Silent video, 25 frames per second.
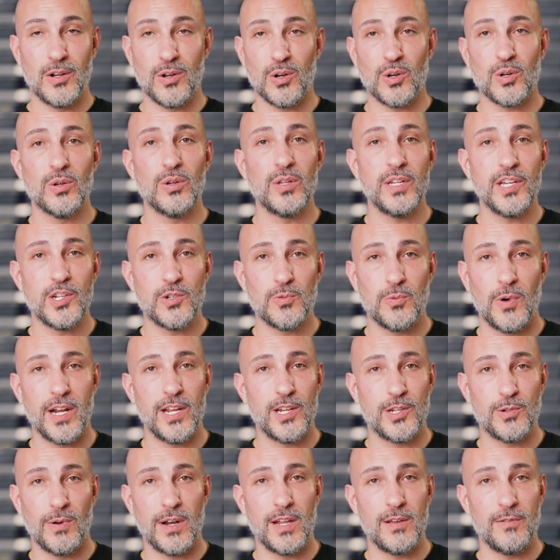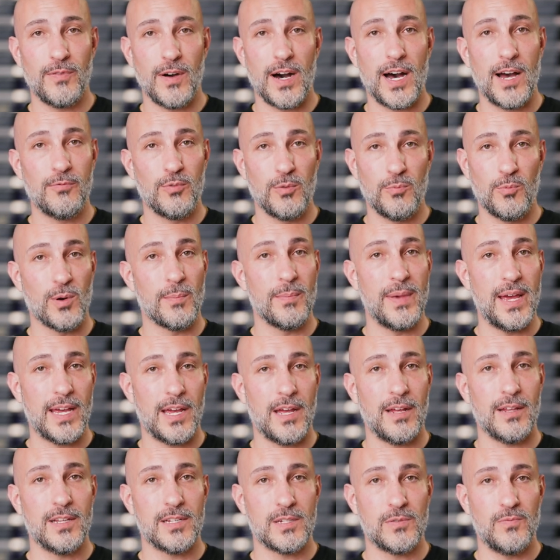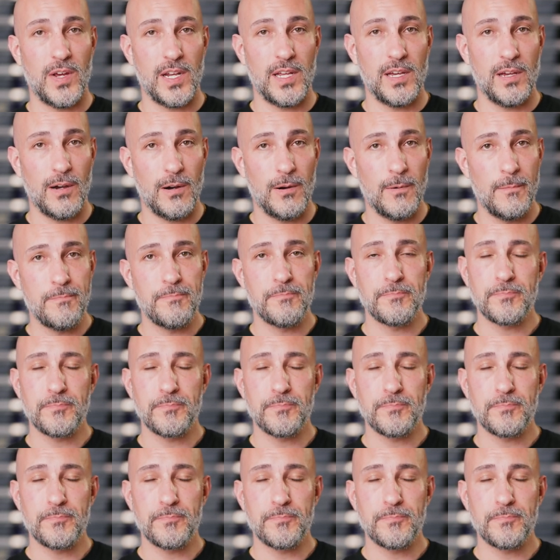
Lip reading: early 2025 when we're making this video,